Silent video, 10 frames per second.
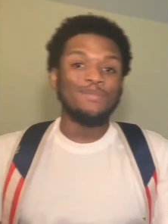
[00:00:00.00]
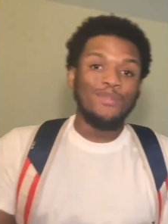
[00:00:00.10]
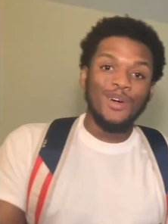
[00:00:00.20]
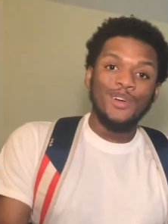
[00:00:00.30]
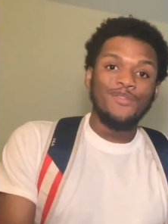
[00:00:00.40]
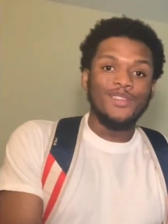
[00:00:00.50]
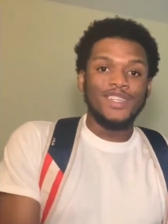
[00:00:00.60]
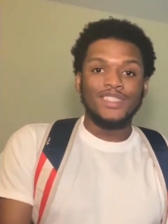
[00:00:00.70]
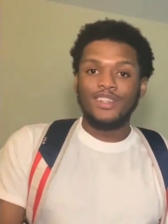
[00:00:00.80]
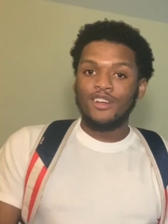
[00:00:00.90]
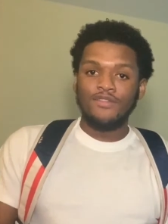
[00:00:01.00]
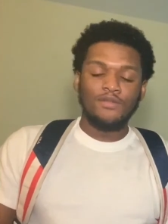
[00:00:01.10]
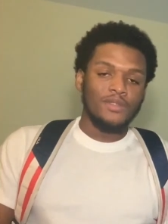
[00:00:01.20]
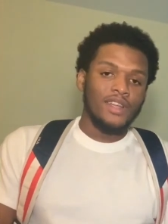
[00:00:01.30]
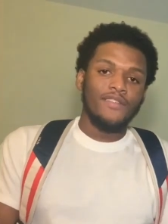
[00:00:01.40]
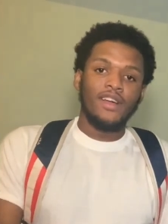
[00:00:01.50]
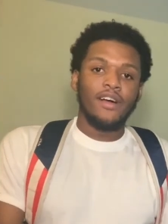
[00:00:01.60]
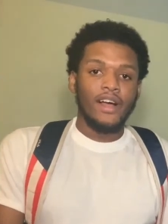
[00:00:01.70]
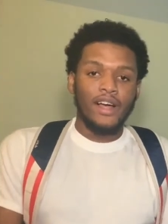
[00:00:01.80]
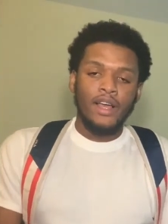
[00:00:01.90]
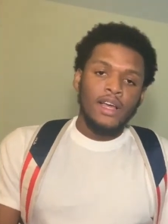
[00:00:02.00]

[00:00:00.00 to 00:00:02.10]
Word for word: boyfriends, girlfriends, whatever y'all got.